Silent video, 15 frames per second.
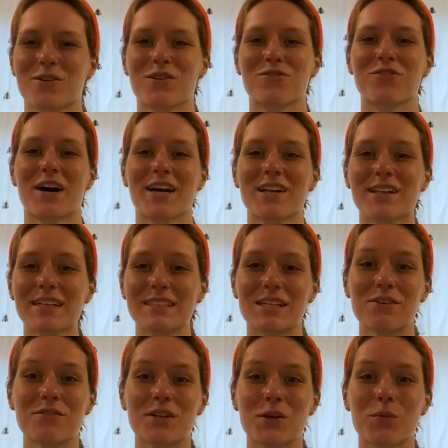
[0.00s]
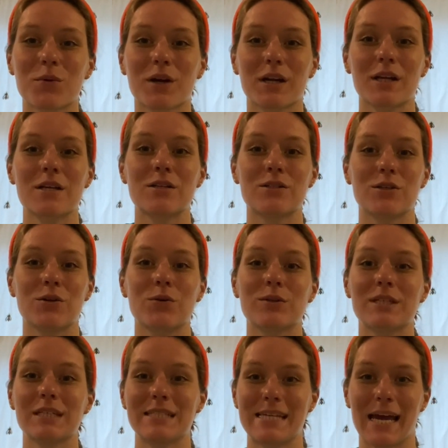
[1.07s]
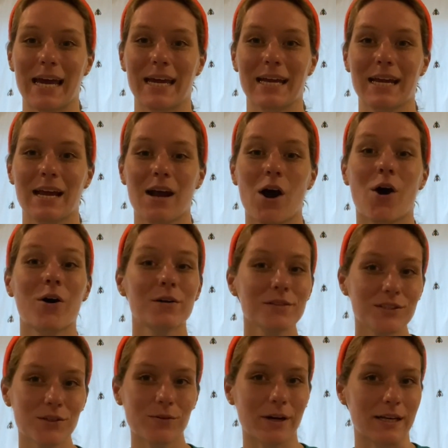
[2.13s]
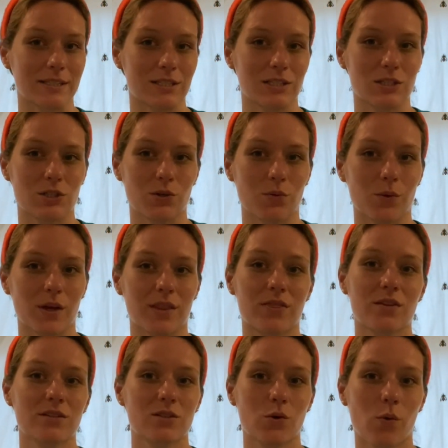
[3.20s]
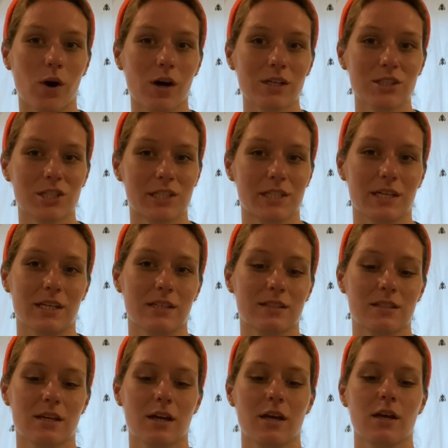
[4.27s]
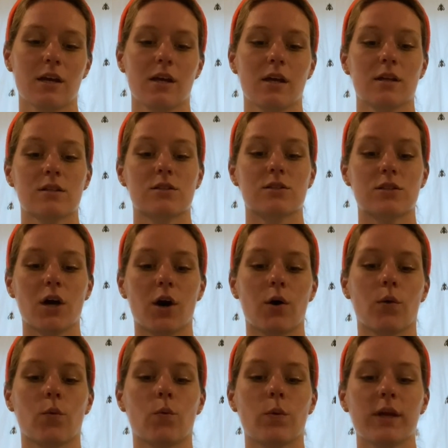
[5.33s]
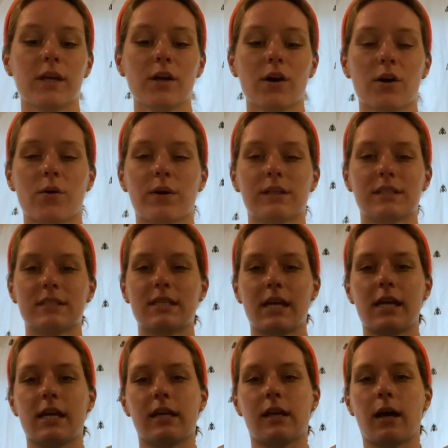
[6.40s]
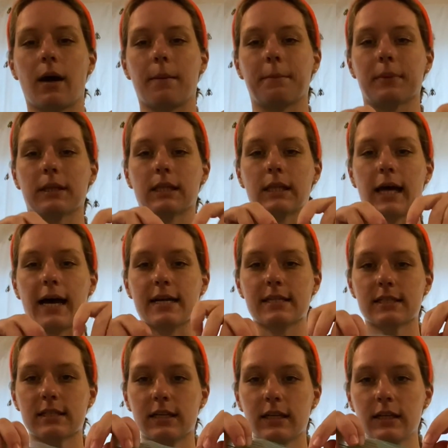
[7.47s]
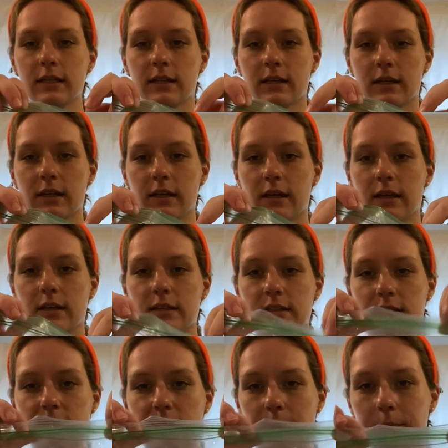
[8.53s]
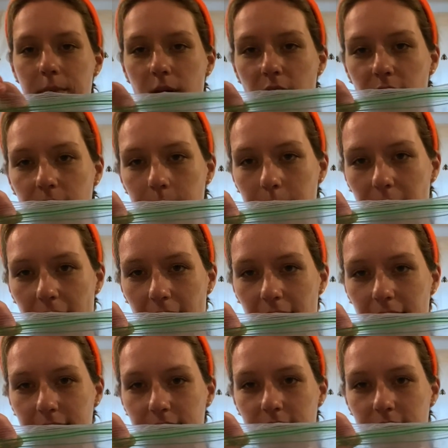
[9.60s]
final activity we're gonna do today also has to do with the squash seeds. So we are going to take a plastic Ziploc bag